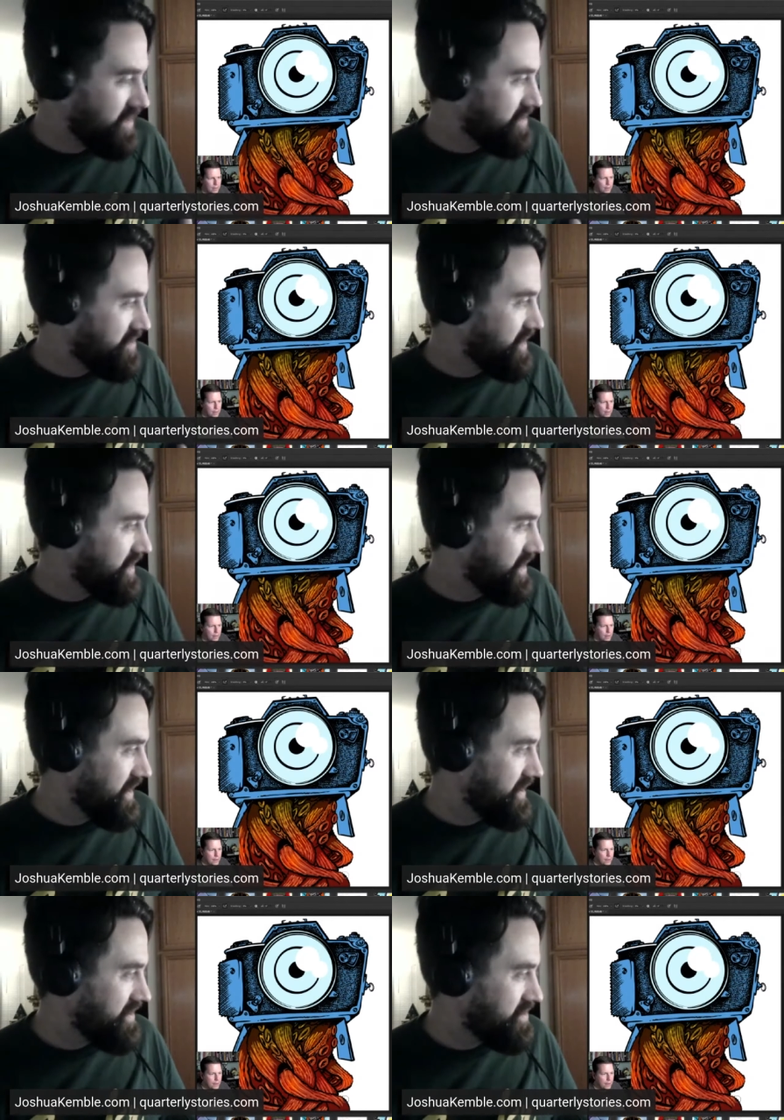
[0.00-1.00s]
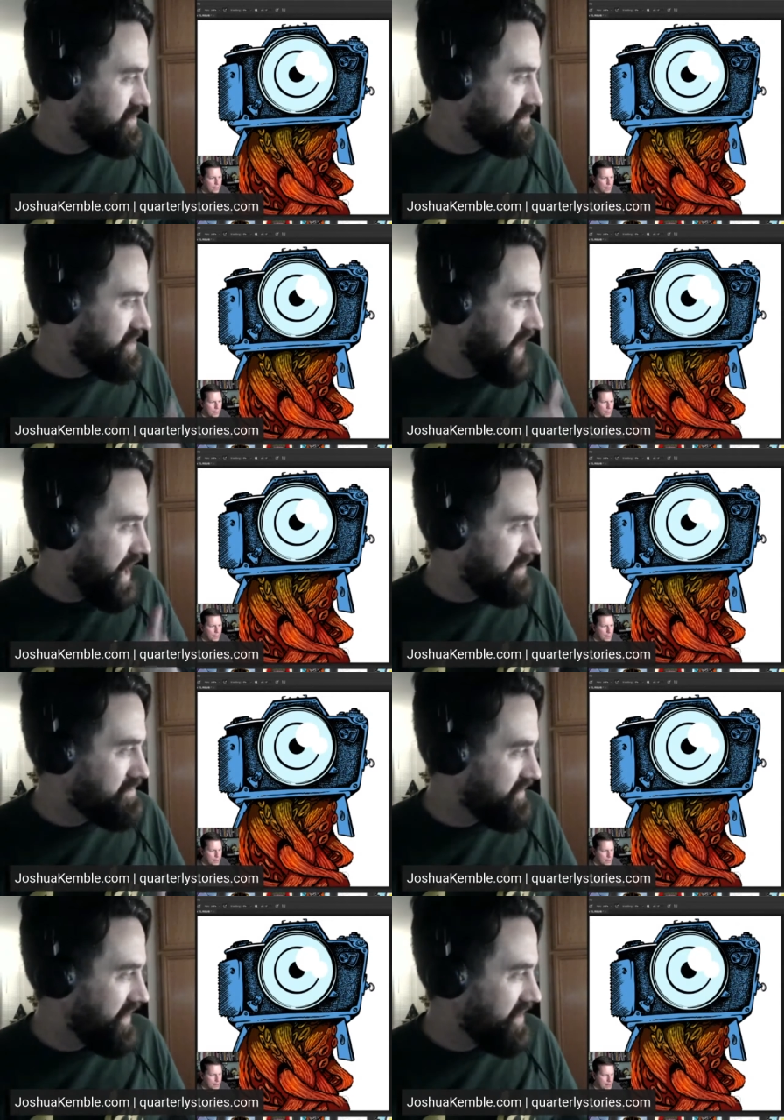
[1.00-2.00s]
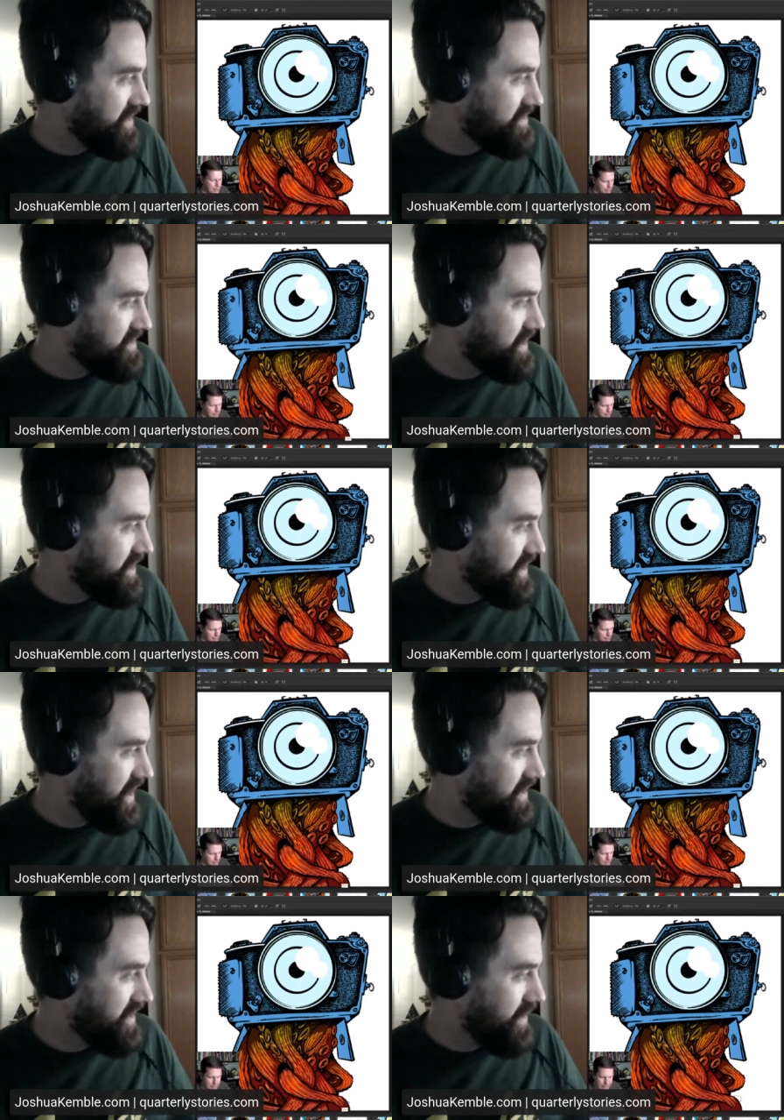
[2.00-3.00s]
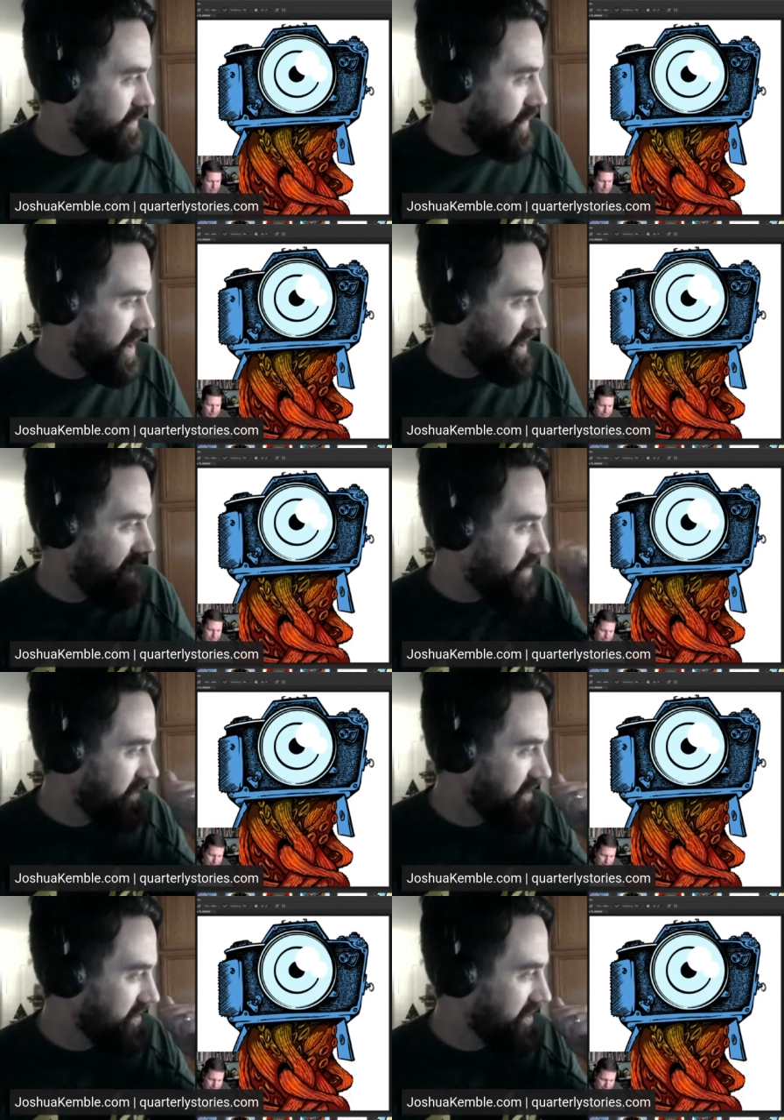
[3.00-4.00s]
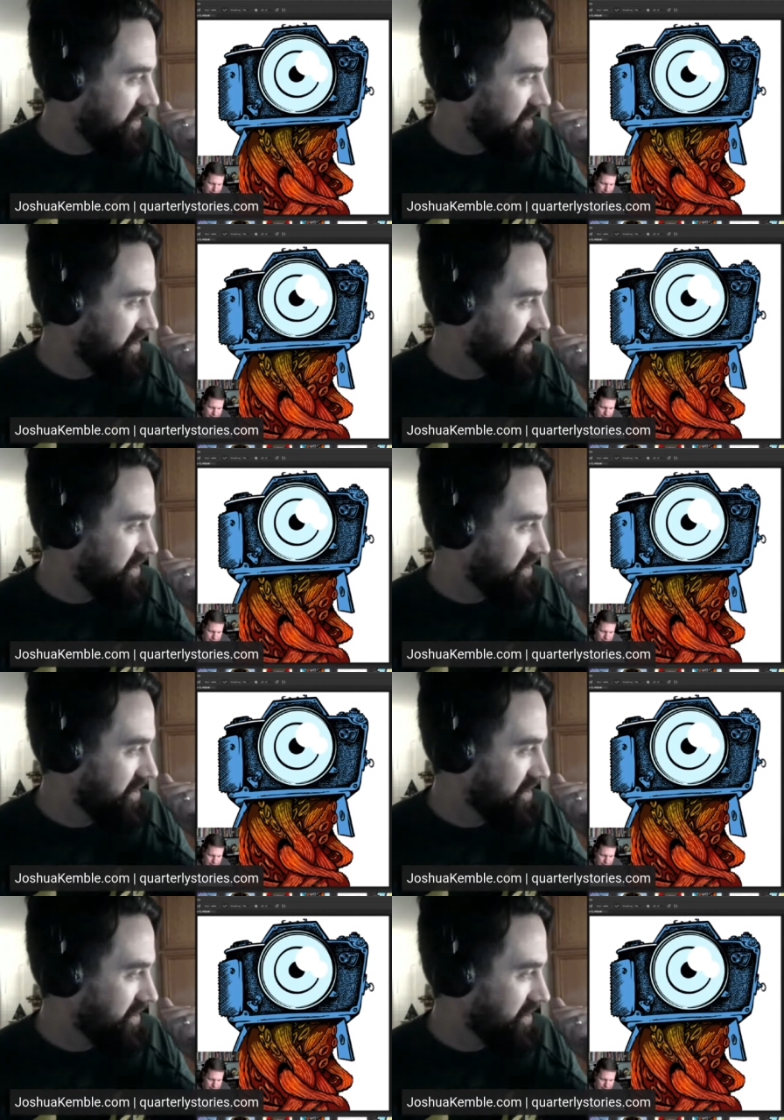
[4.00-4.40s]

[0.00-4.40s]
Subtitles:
So they'd like do tabs of LSD and like walk out in the